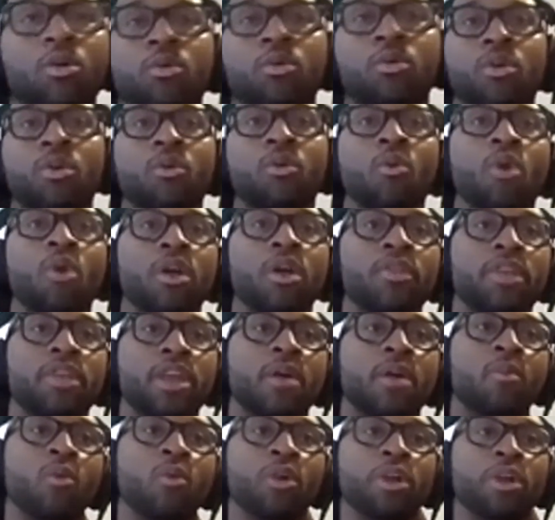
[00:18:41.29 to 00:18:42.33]
the one that
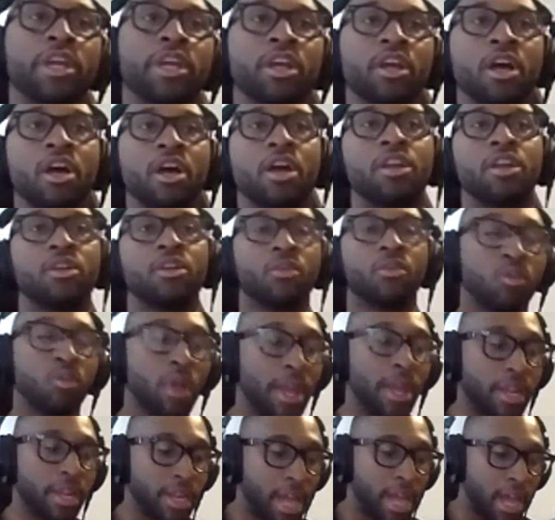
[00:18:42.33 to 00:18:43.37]
I'm working on
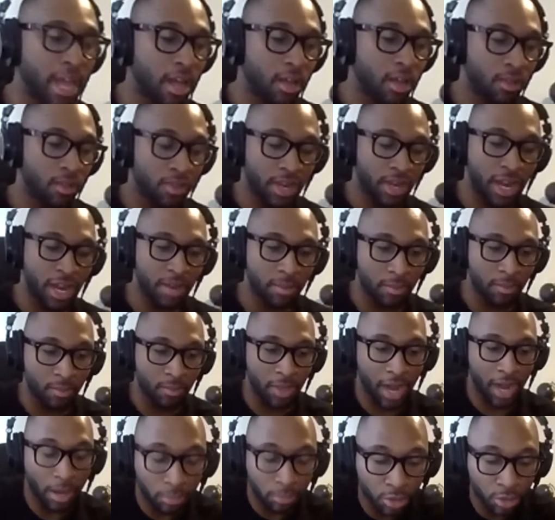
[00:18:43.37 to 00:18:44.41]
right now that
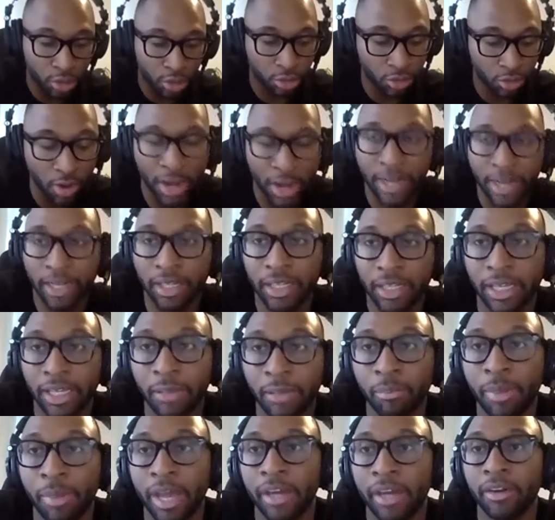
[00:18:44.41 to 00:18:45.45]
I'm trying to
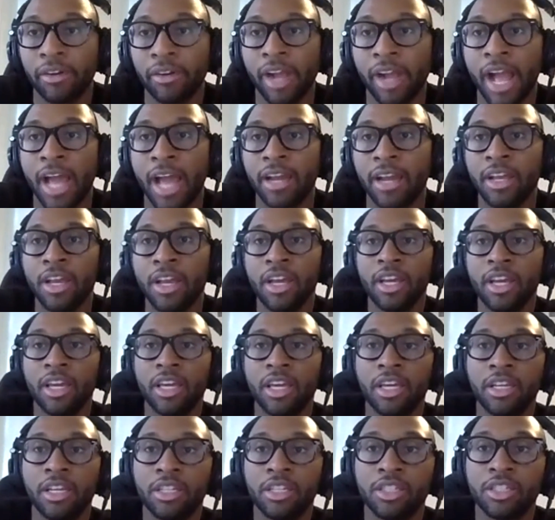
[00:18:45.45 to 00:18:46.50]
get better at
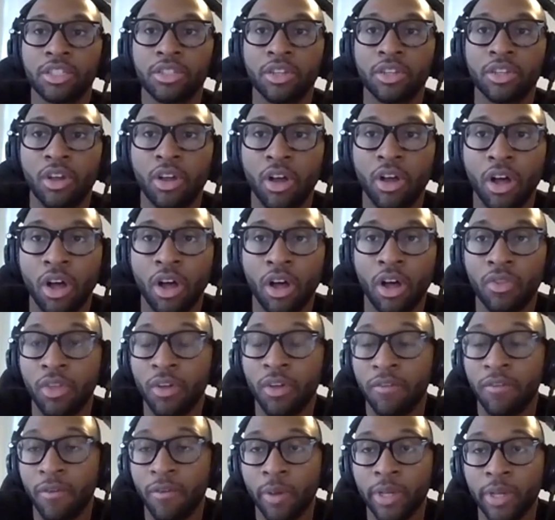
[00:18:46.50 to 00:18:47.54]
is the
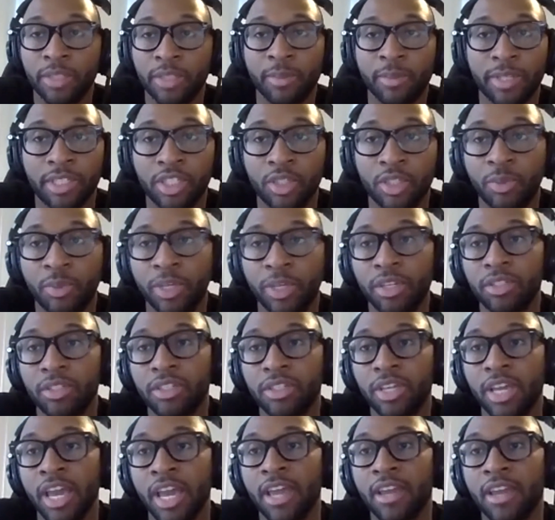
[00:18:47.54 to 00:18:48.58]
voice message
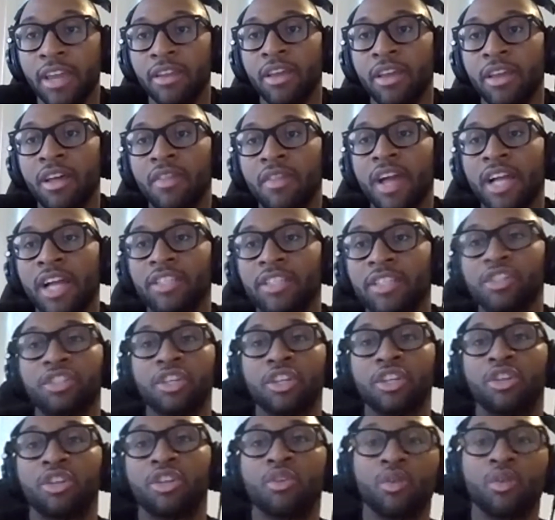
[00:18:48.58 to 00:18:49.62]
piece. And that's just a
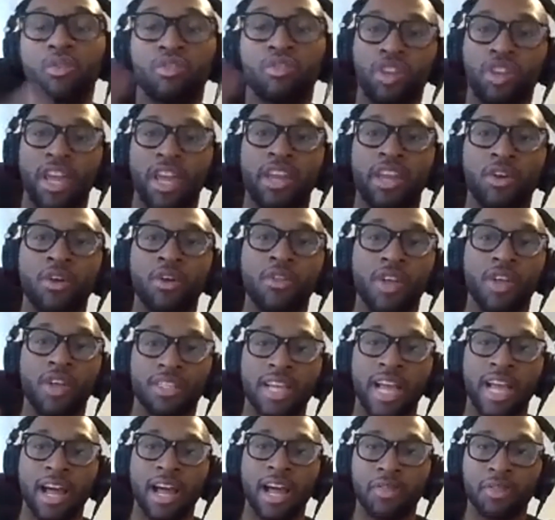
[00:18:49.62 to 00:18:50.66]
new channel that's
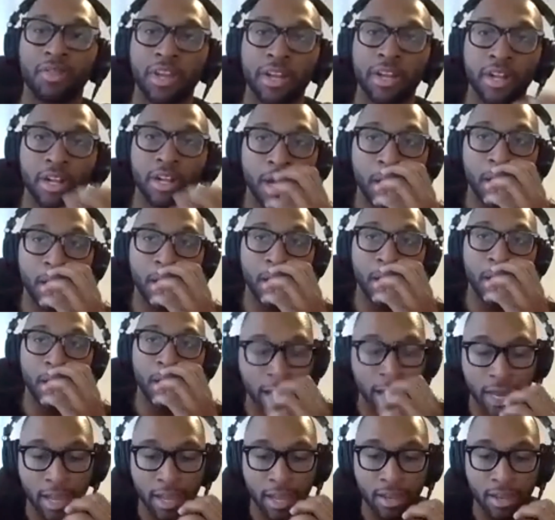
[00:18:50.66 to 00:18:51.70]
out there.
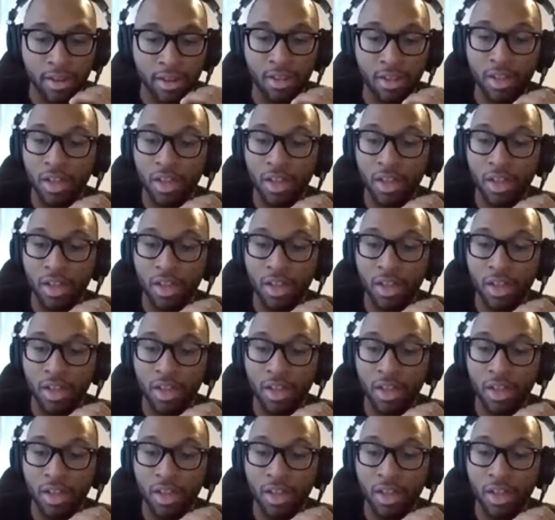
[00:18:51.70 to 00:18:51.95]
And